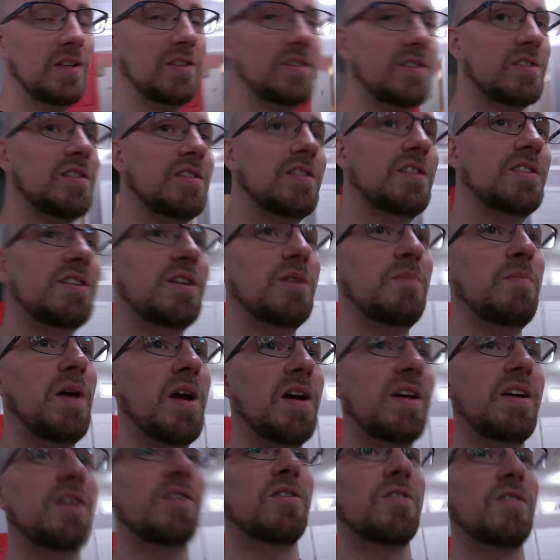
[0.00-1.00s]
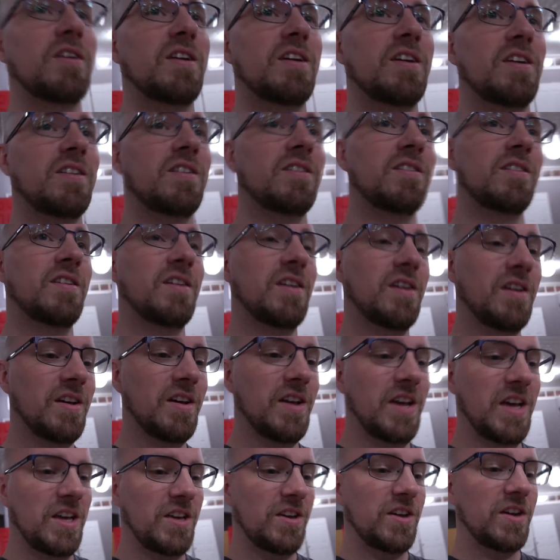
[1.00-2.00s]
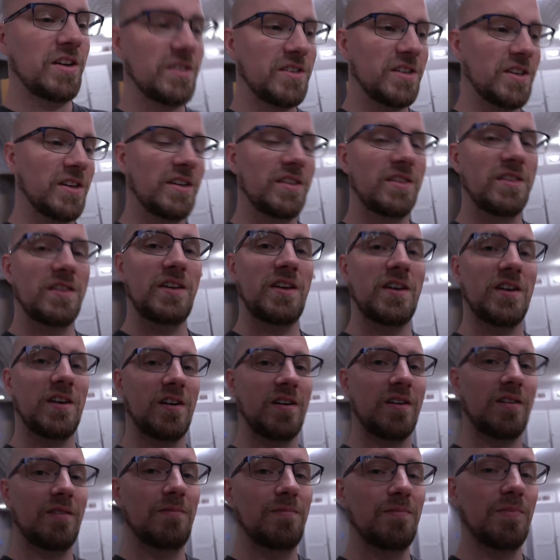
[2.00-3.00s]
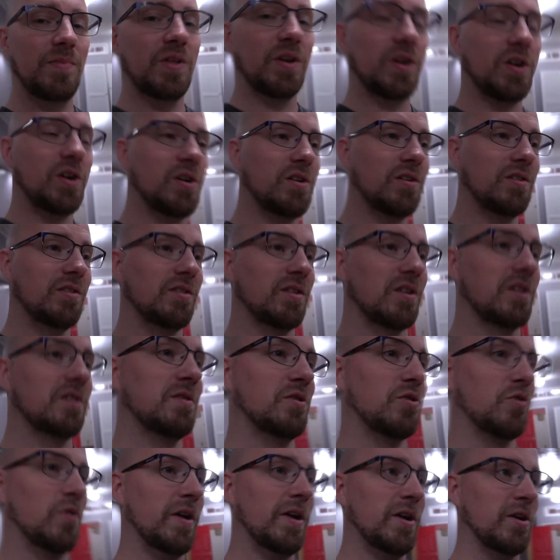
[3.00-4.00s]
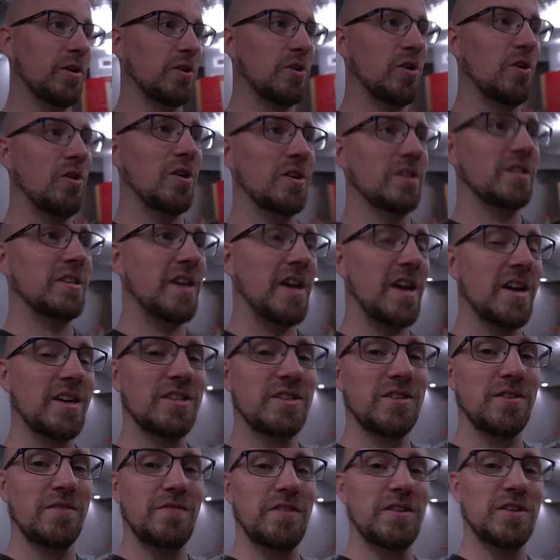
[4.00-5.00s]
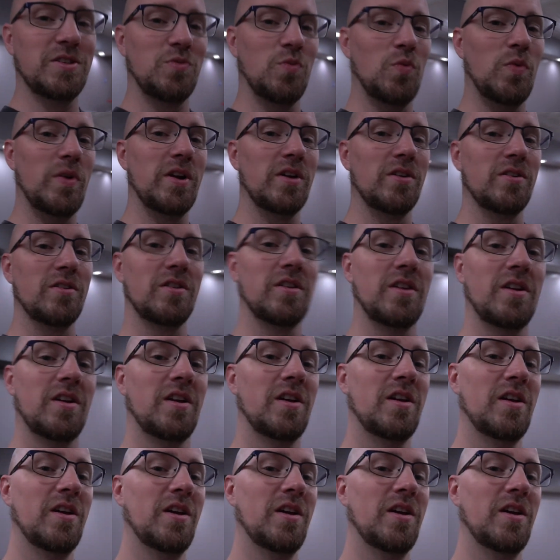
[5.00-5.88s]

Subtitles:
let's get back here again. You guys can get the greater context of this weird